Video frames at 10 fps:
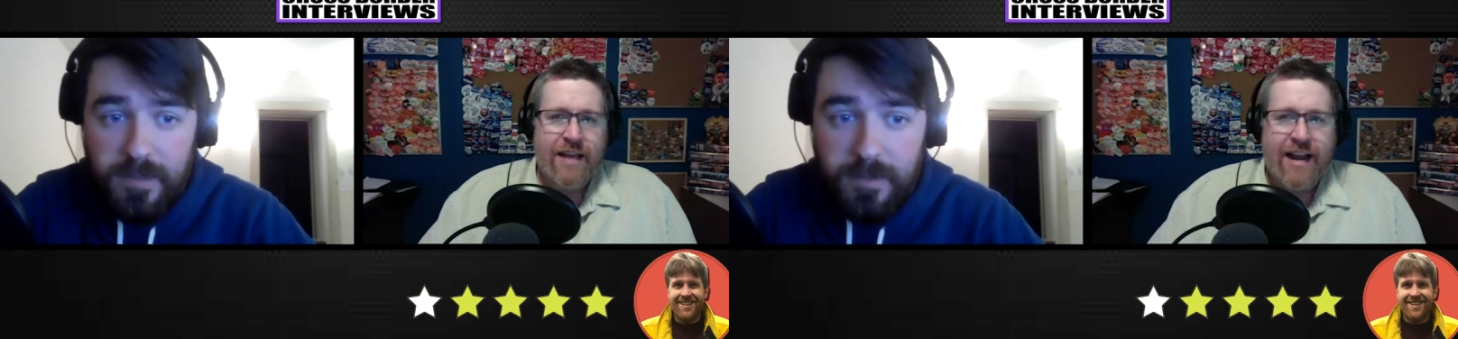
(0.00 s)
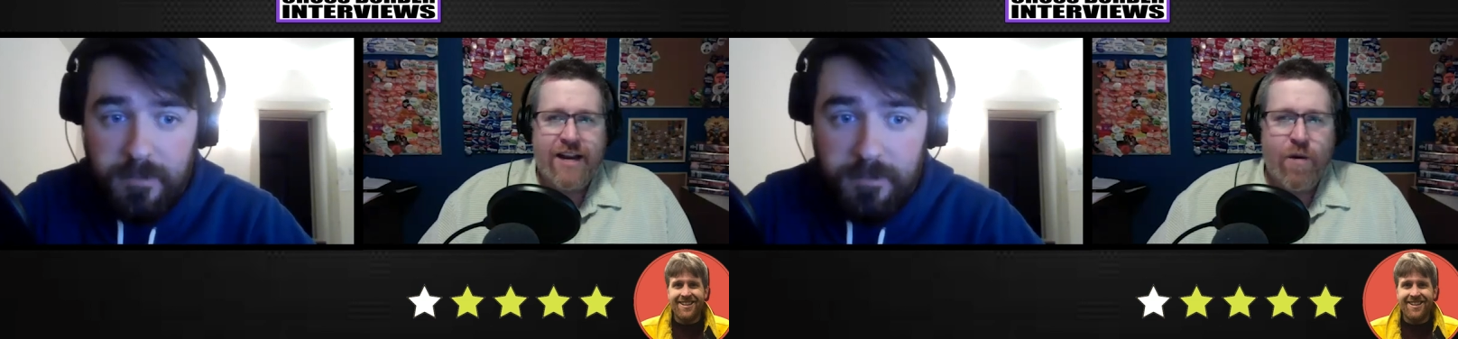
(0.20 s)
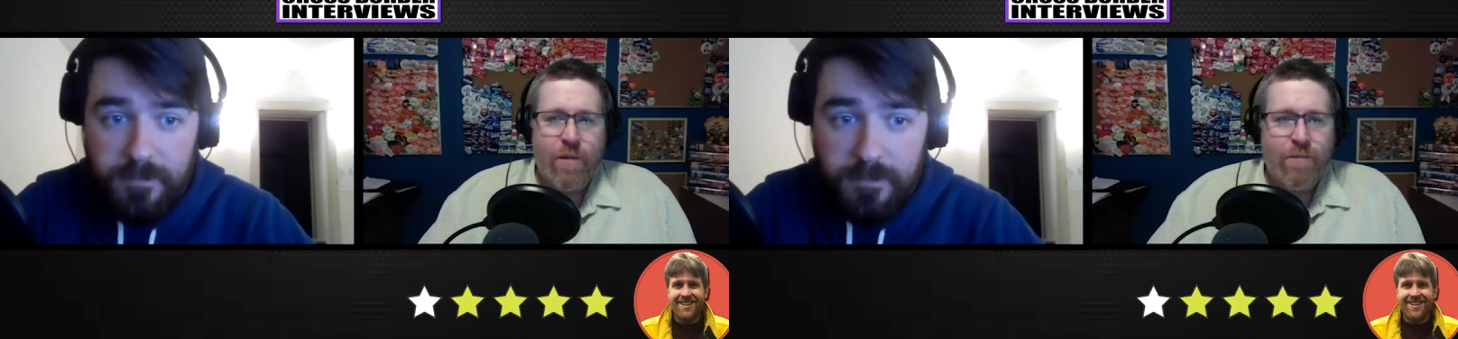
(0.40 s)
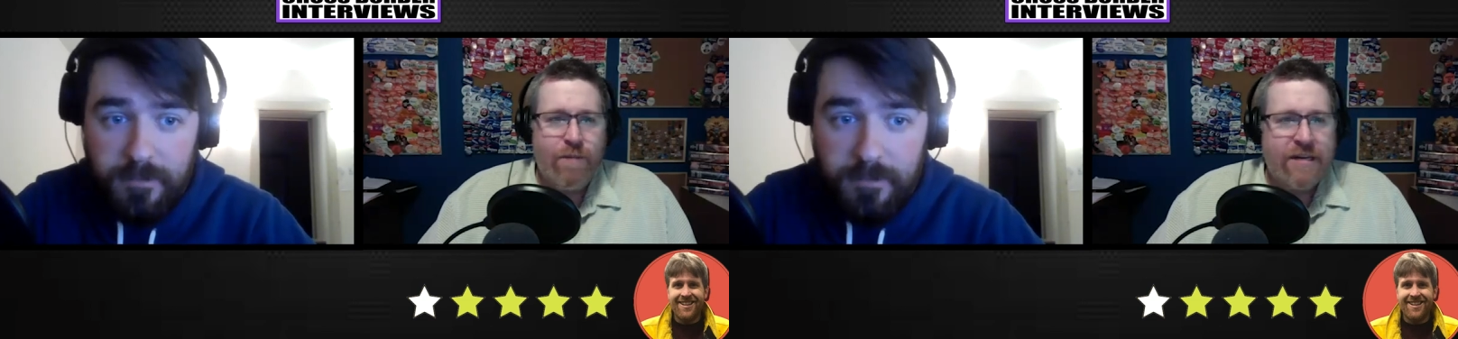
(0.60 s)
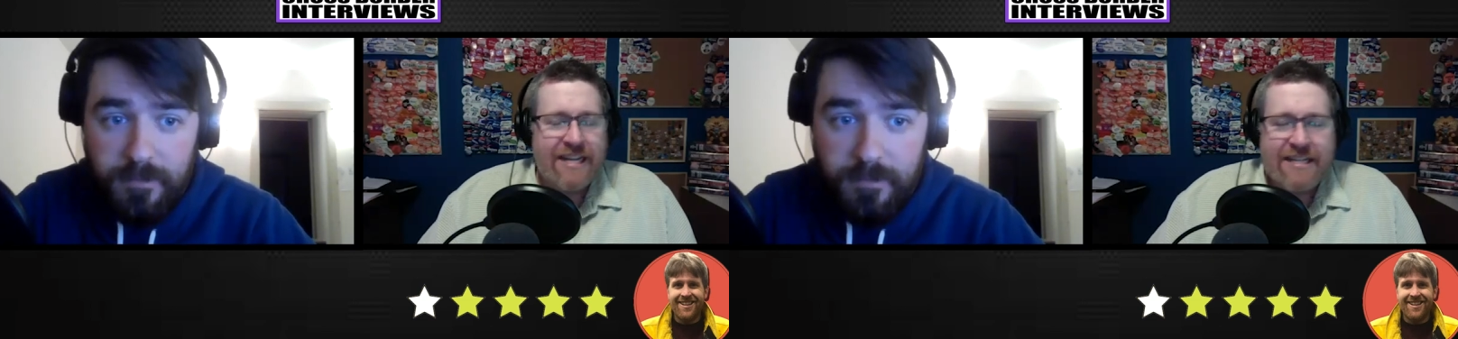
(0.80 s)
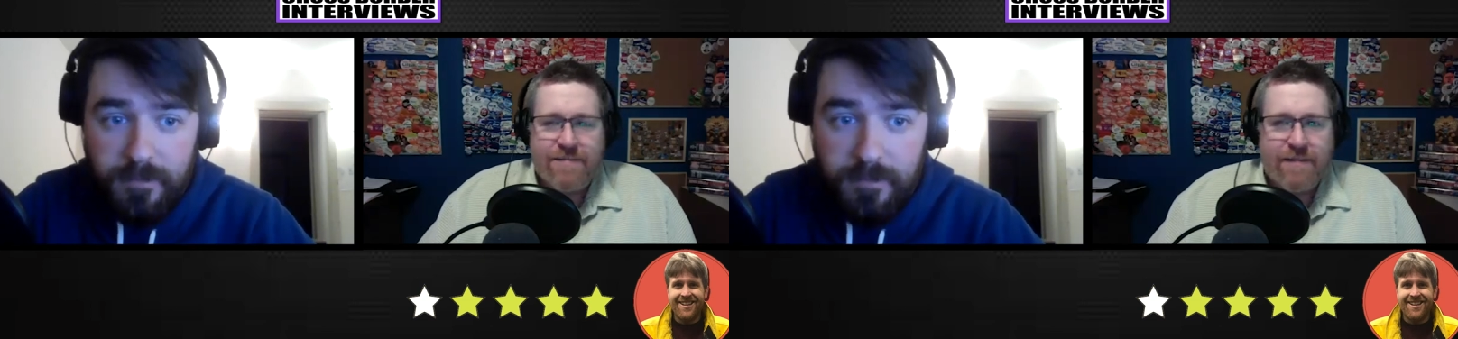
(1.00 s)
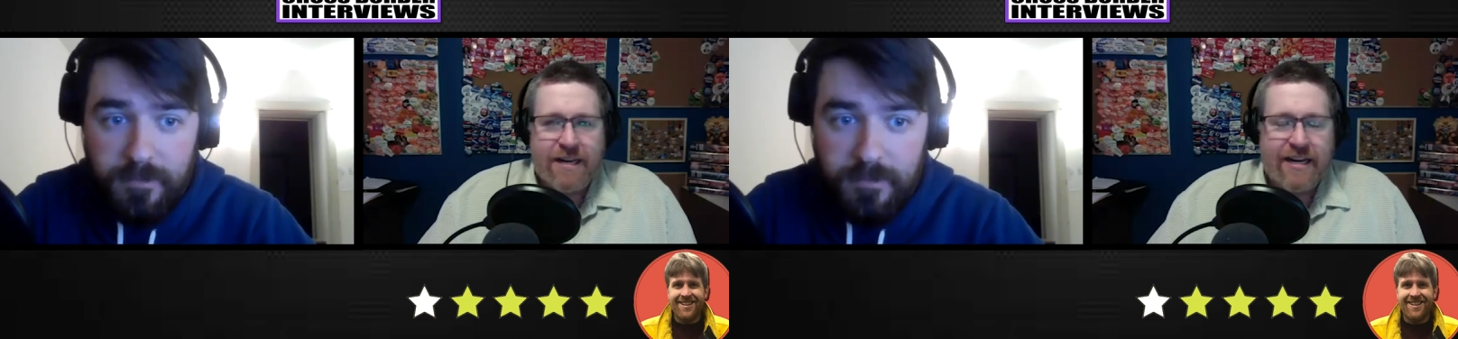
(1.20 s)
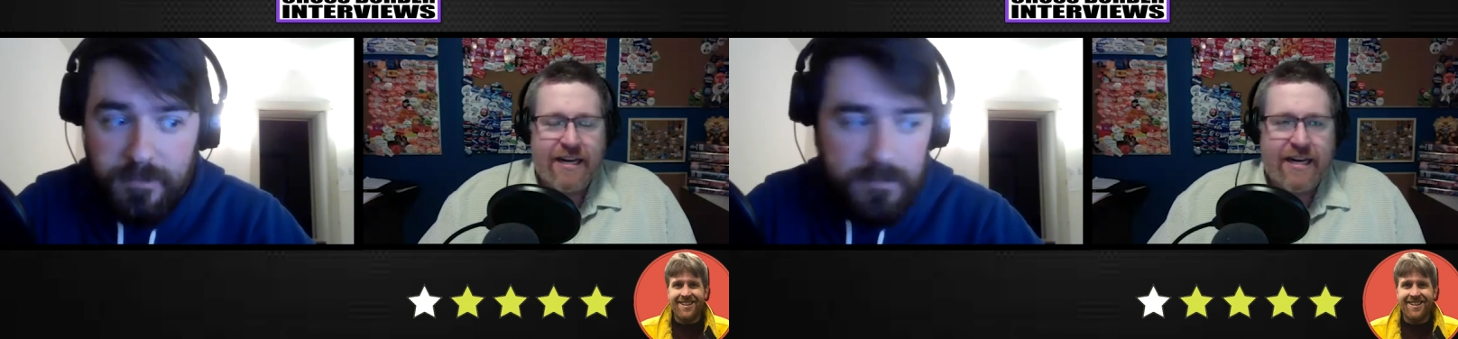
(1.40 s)
Speaker 1: I know, but doesn't mean
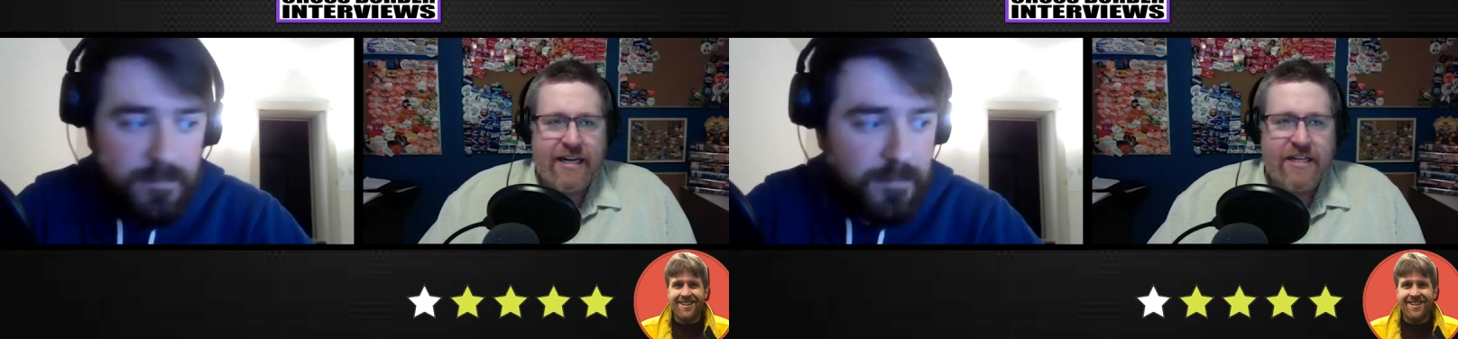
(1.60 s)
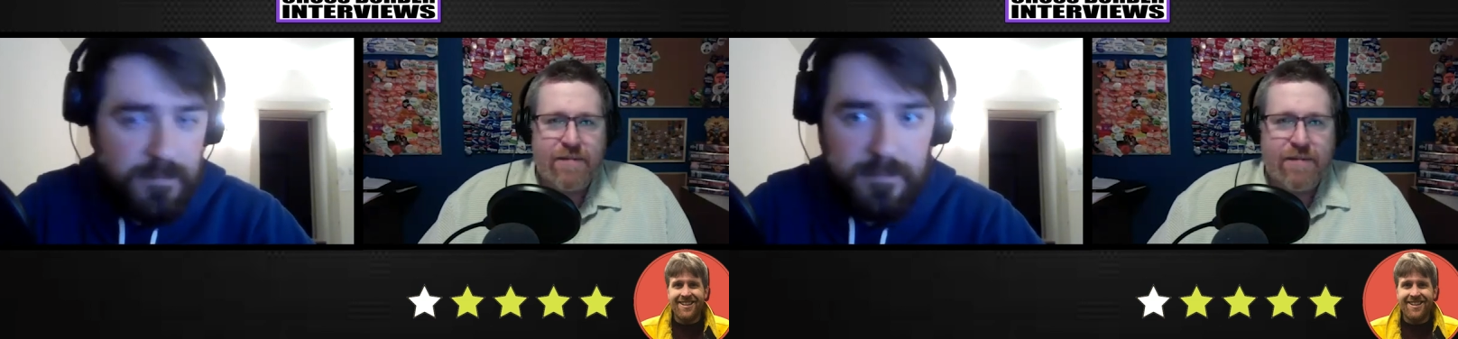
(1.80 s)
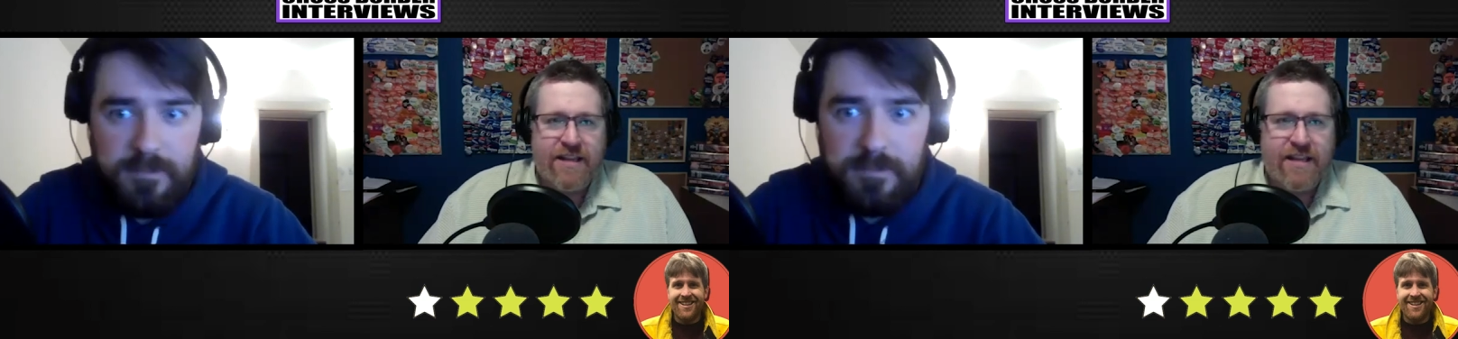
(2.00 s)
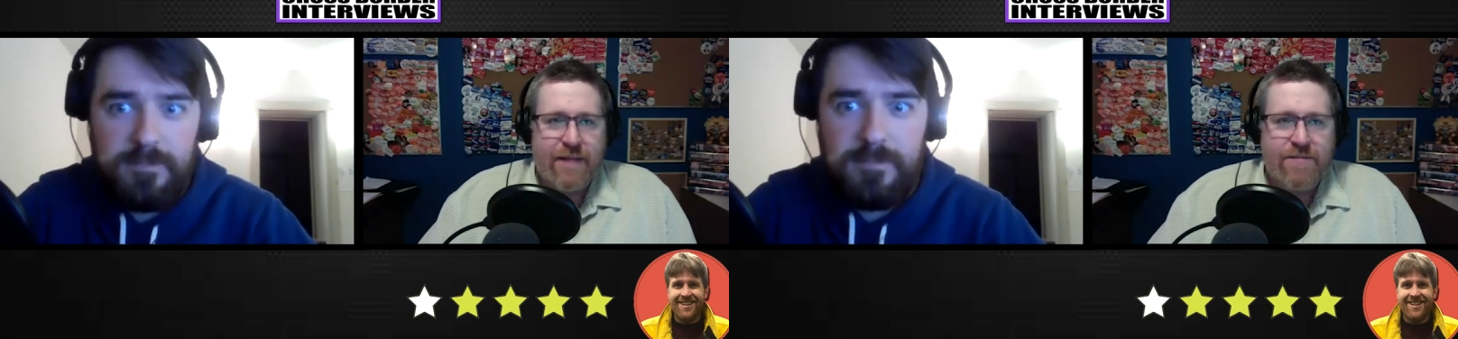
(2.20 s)
that he needs to be in the M